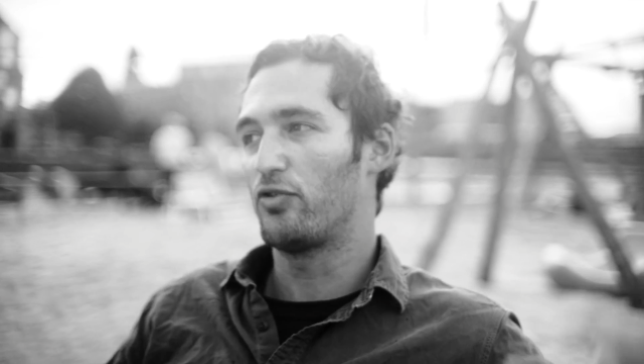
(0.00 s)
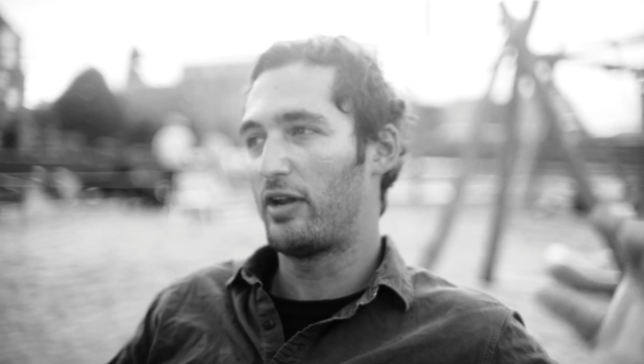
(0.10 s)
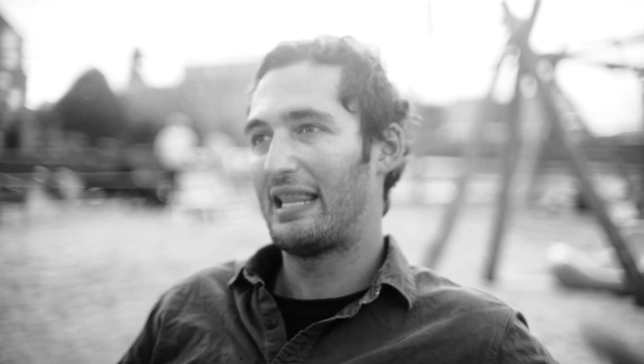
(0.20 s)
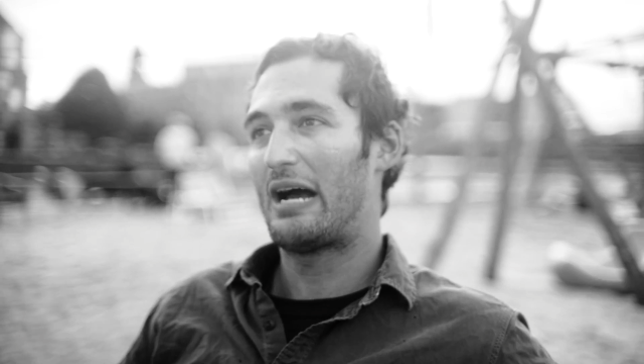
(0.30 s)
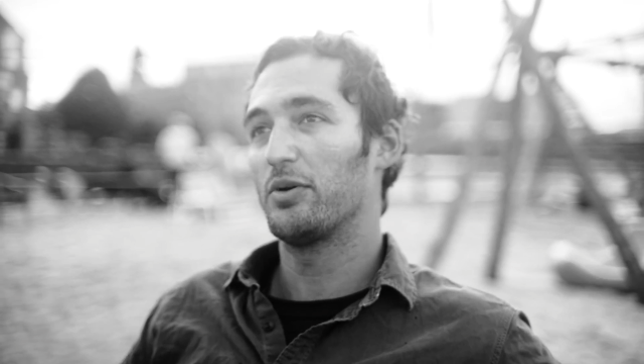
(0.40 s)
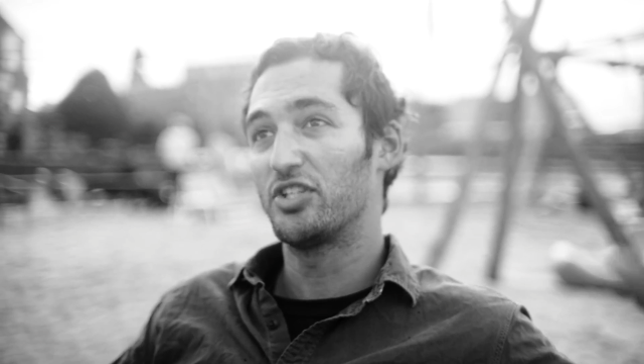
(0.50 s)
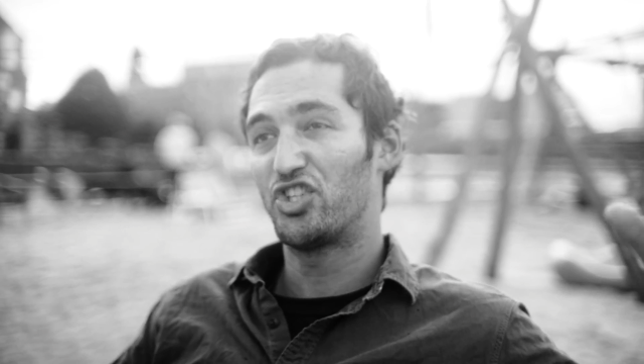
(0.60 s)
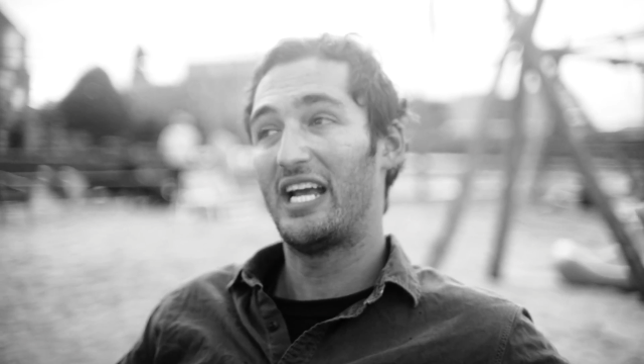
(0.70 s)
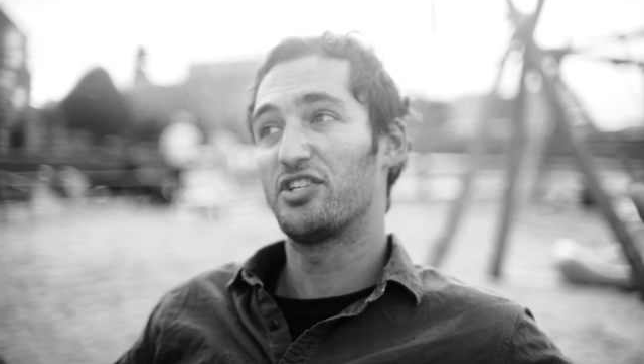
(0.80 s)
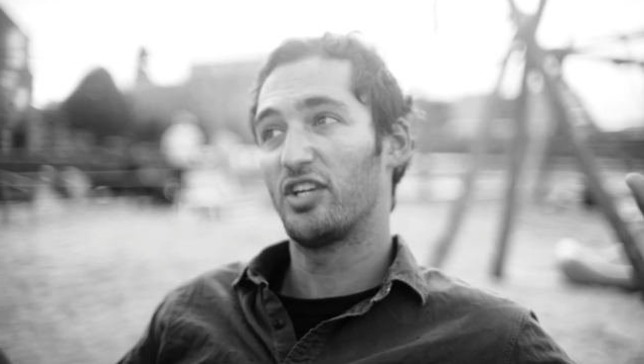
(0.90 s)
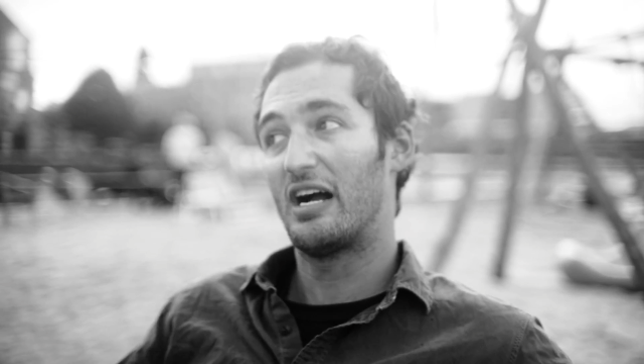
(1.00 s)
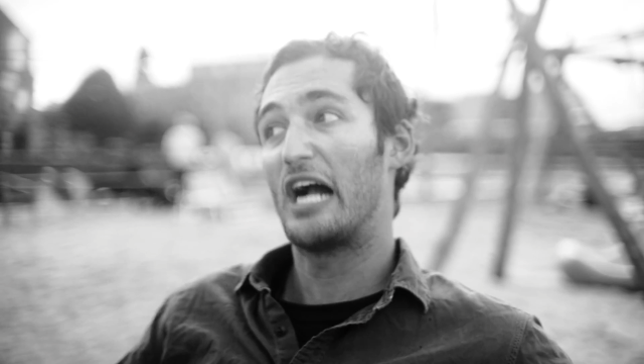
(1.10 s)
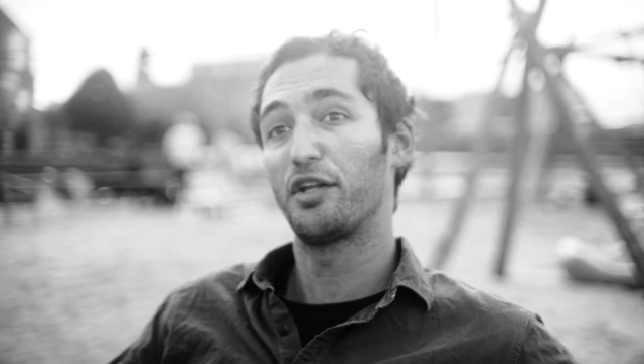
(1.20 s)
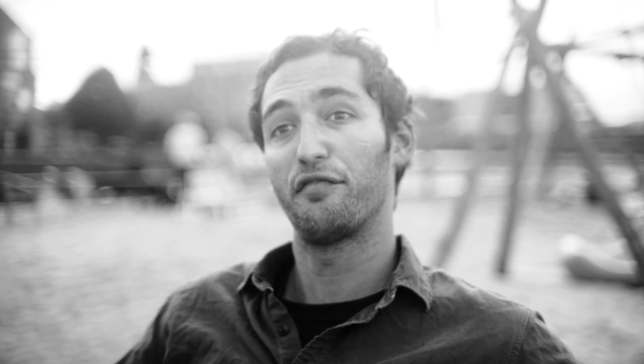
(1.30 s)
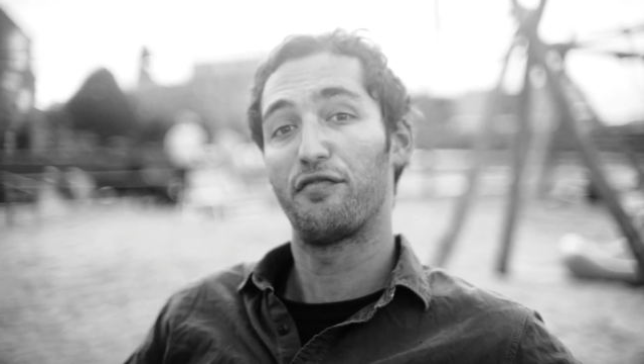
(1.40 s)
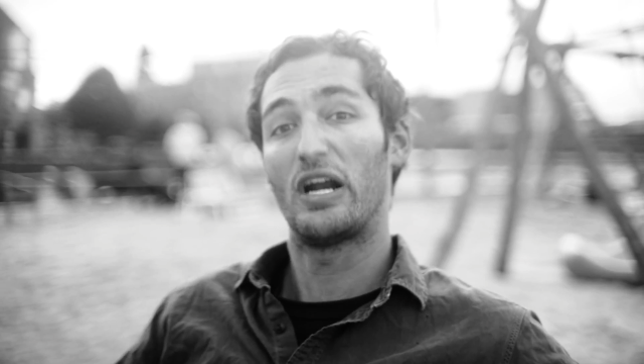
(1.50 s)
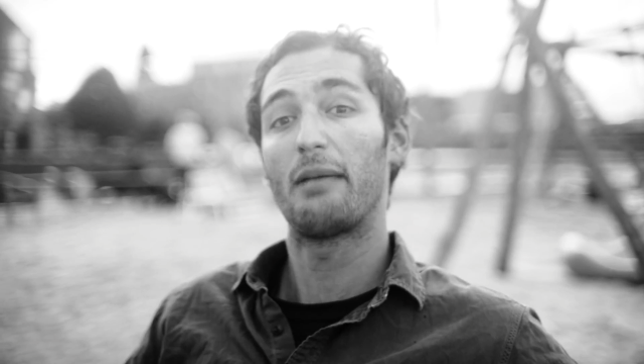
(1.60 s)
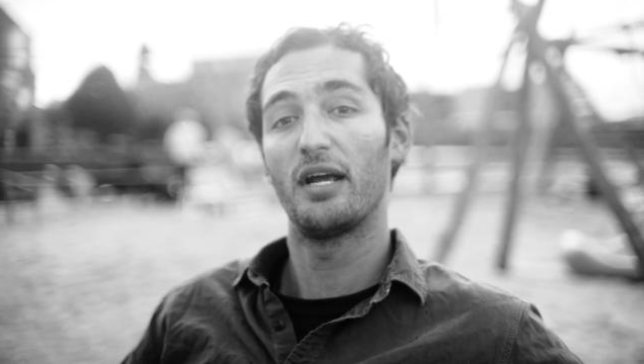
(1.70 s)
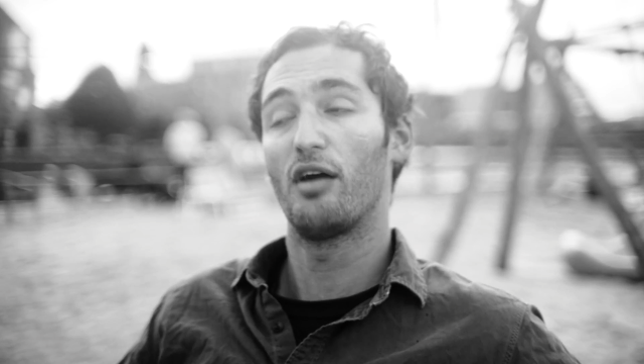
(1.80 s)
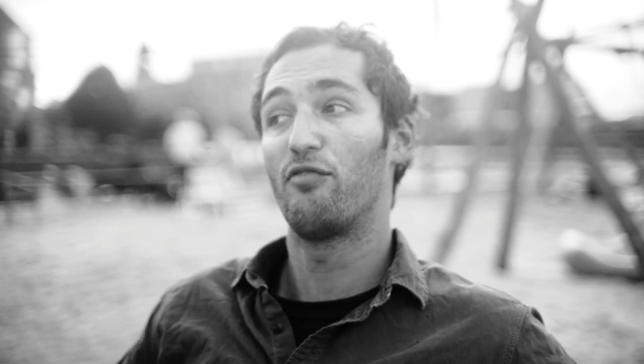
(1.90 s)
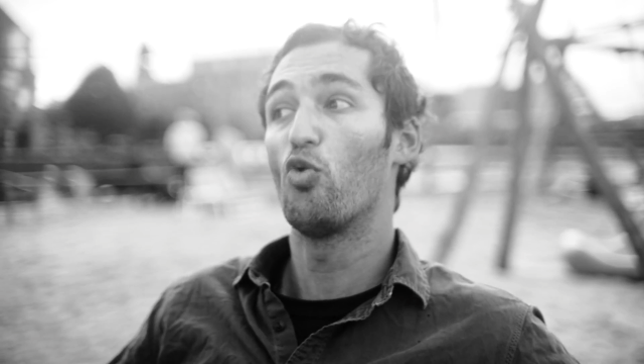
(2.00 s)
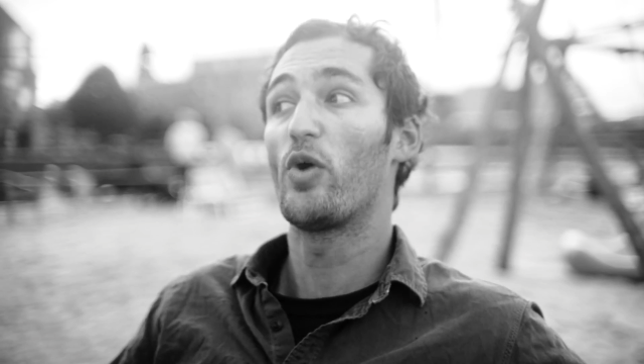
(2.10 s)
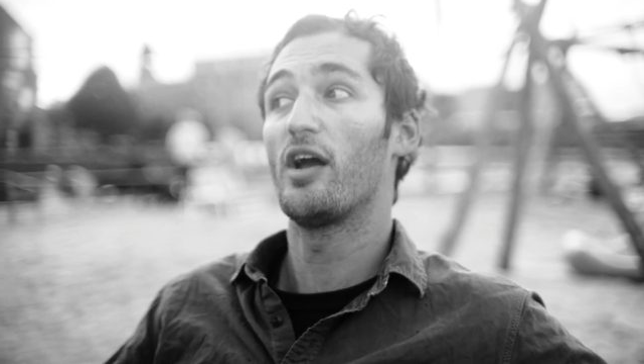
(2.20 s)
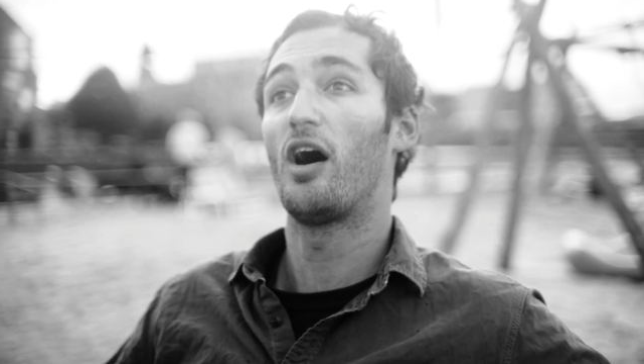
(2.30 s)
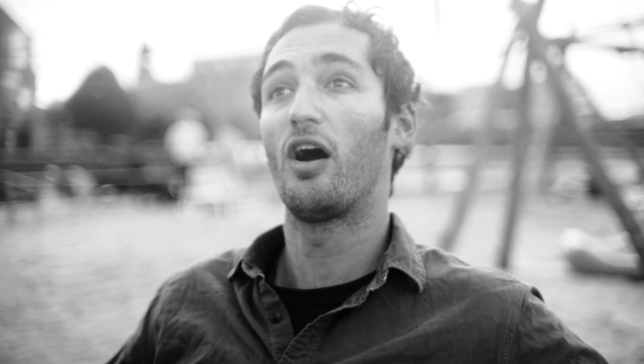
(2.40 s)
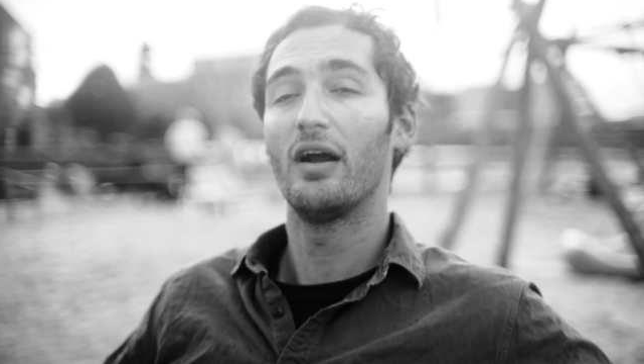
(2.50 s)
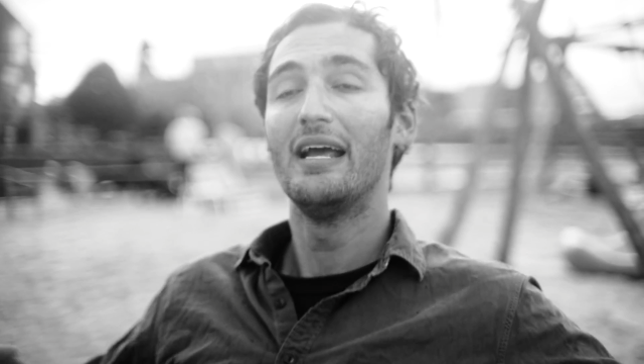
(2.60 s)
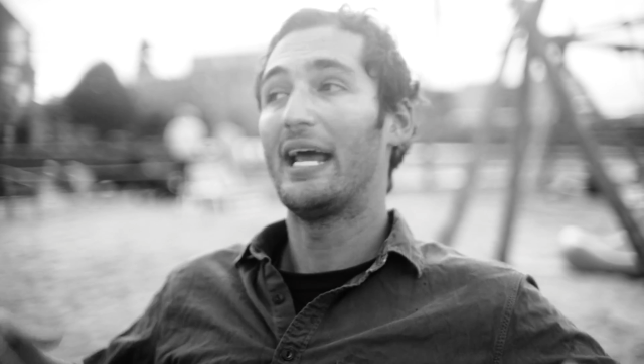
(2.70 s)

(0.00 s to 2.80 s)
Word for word: that allow us to change the cognitive framing of who we are